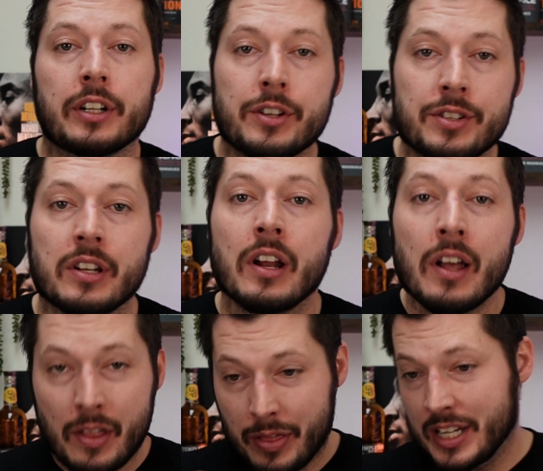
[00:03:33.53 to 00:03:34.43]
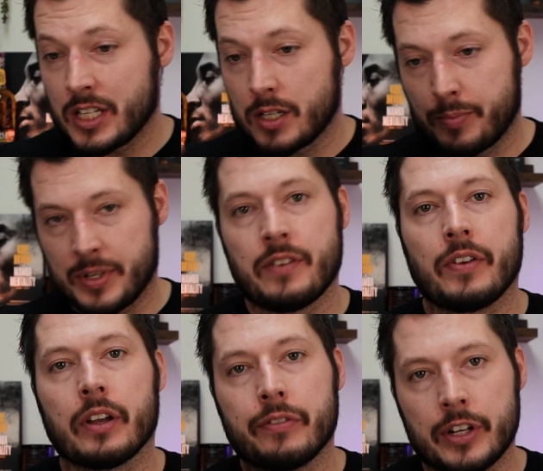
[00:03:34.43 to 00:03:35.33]
there using this
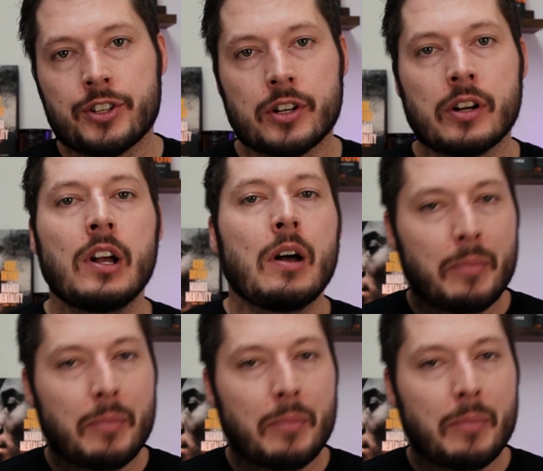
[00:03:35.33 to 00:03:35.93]
specific feature,